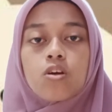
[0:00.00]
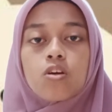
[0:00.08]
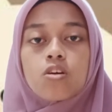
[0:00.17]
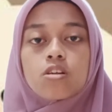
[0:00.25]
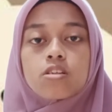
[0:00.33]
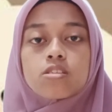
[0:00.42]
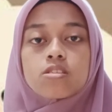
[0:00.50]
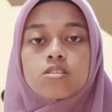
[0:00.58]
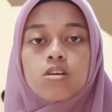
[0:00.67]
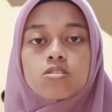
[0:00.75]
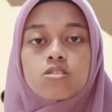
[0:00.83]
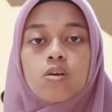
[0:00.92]
or the
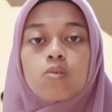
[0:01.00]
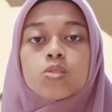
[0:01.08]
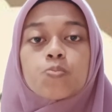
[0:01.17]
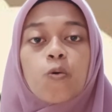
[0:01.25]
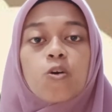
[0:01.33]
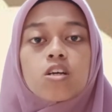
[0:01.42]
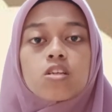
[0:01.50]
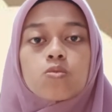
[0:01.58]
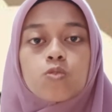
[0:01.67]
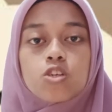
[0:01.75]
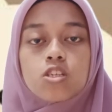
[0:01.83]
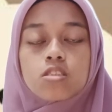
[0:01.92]
sounds of
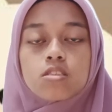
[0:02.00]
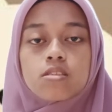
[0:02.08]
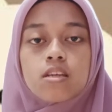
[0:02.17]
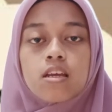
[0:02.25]
spoken word.